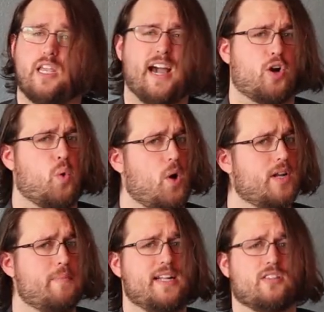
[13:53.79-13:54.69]
Yeah,
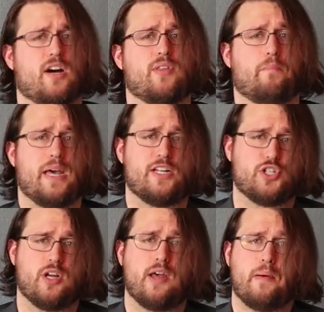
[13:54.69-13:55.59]
quality minutes off the
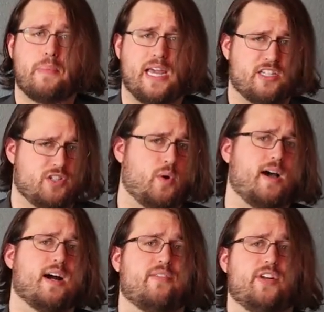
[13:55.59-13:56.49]
bench. Peja
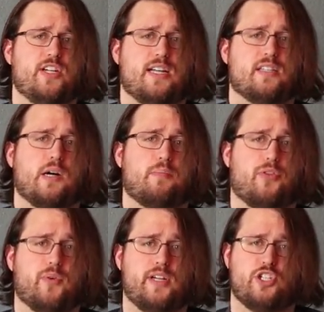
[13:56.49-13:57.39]
Stojakovic has a couple
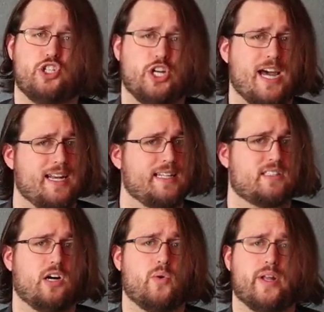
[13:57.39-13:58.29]
threes, Jet
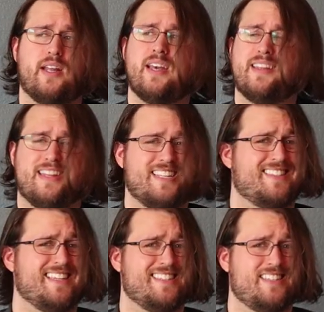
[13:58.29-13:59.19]
gets going. This
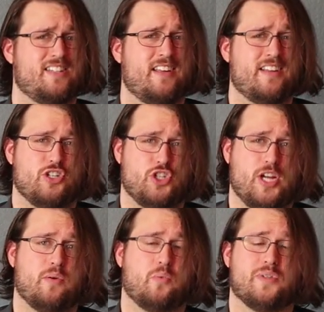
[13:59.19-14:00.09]
season,
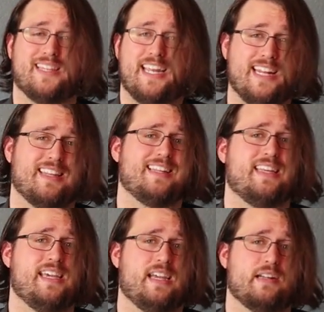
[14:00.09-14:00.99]
Jet was leading the
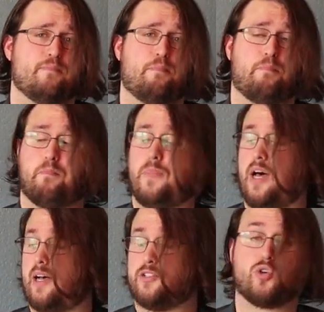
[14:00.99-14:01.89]
league in
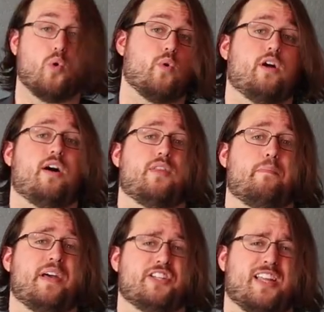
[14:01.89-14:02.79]
scoring off the
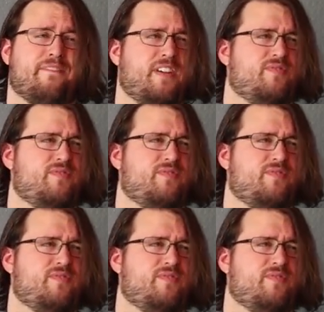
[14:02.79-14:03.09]
bench at like